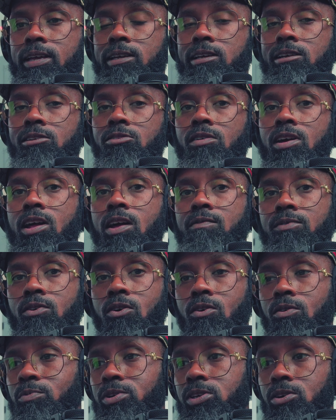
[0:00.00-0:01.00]
You know, every,
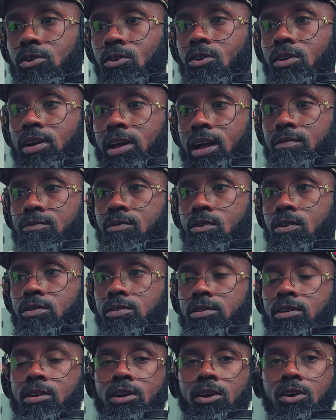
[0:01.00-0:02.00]
all, we all have
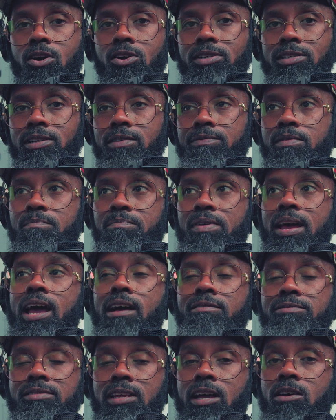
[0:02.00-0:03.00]
our our different
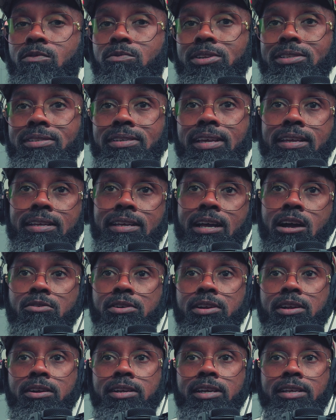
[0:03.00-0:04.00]
paths that we take out
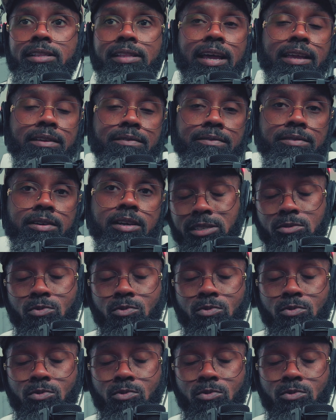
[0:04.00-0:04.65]
here in life.